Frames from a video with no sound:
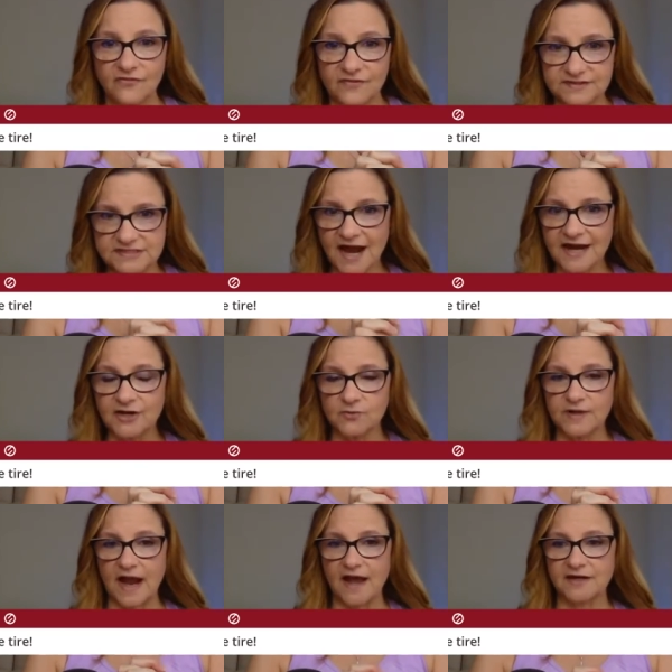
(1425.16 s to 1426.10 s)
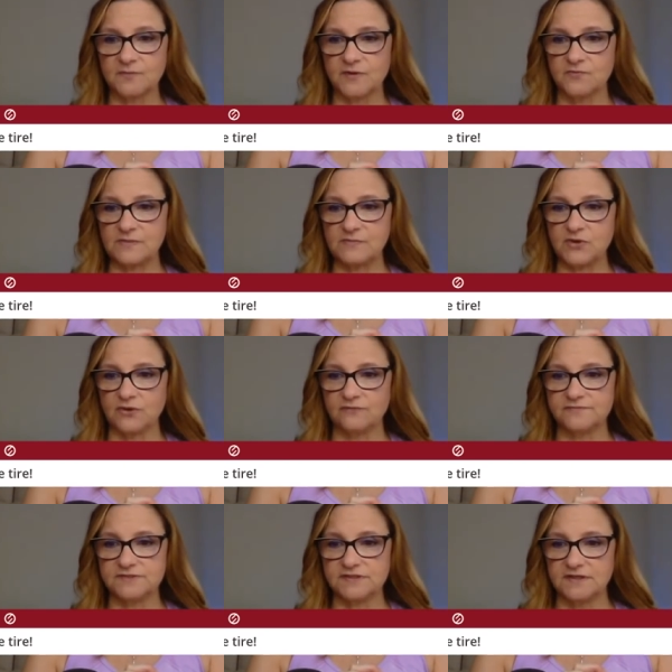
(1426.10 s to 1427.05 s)
the tire would have had to have been
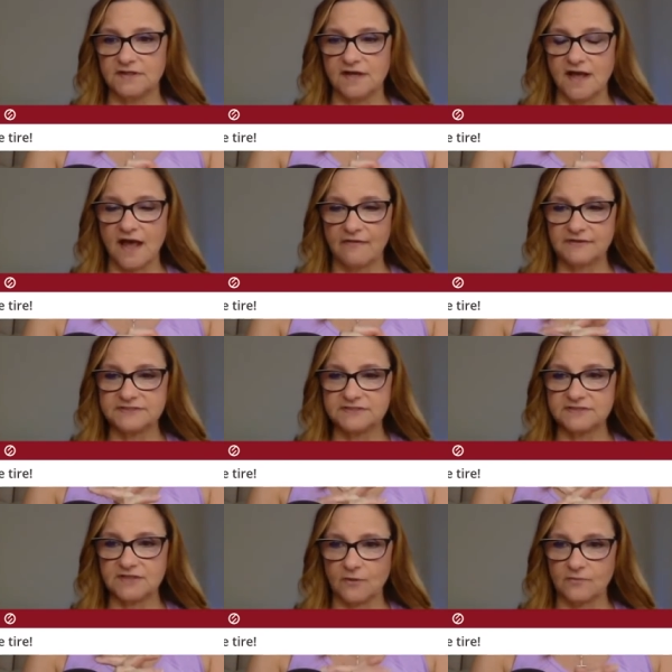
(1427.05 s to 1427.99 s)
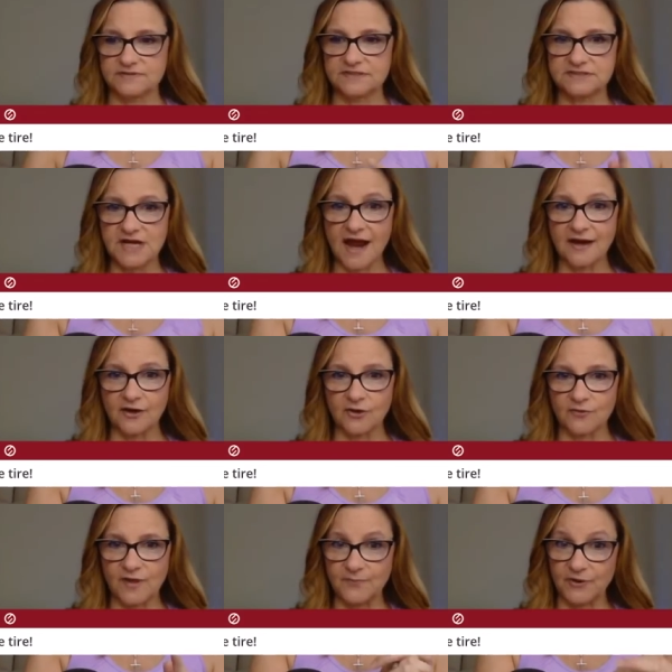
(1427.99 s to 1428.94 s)
removed. And there was a
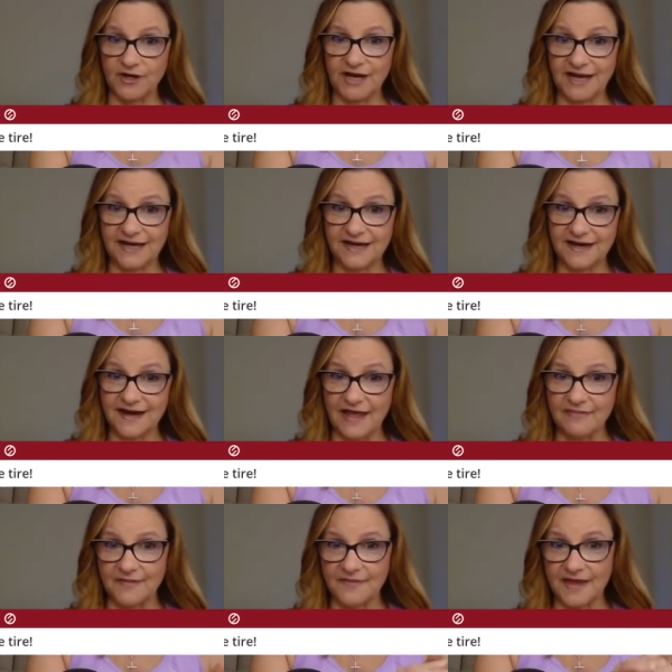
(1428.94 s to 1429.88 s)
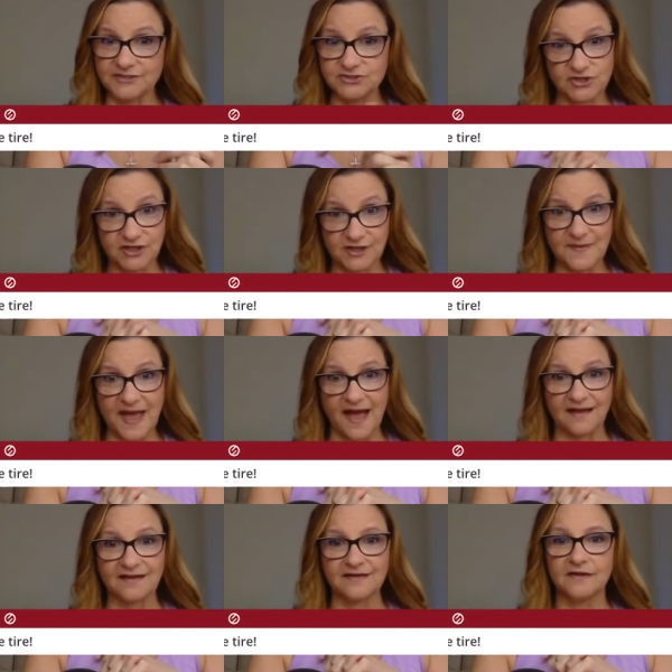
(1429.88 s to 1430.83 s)
tire. They put it, and then they took it
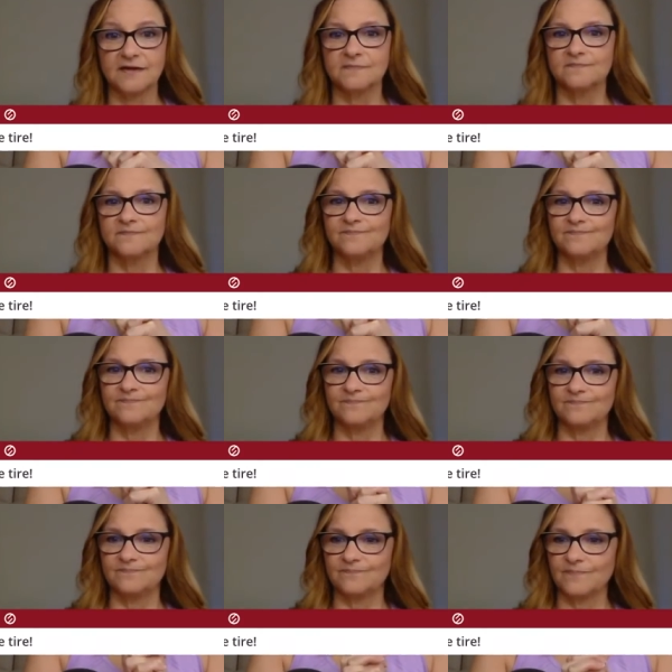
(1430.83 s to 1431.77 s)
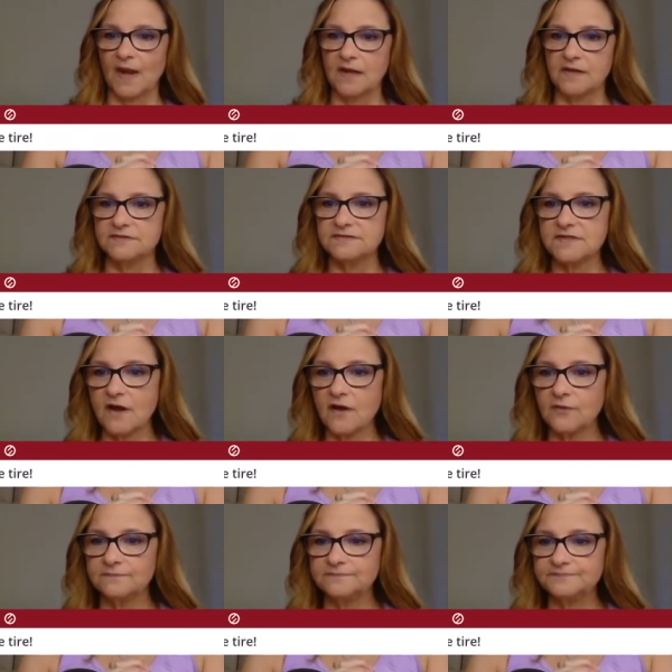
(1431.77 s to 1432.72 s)
back.
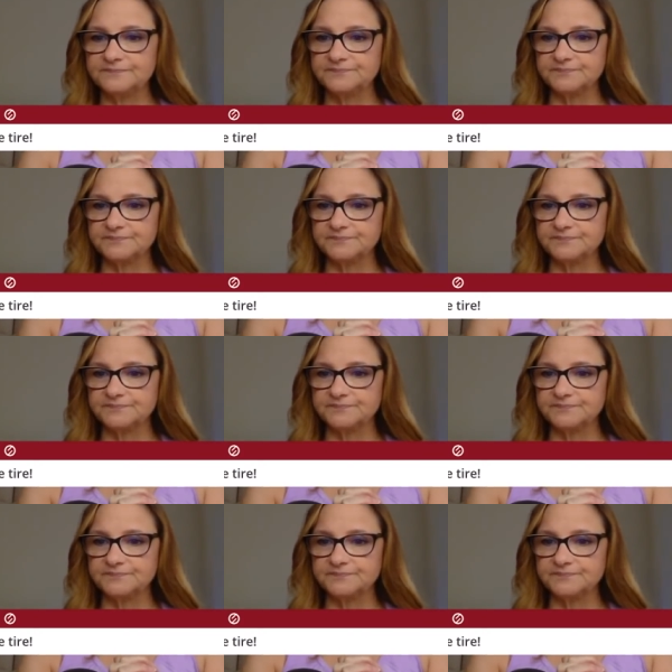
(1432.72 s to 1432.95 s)
So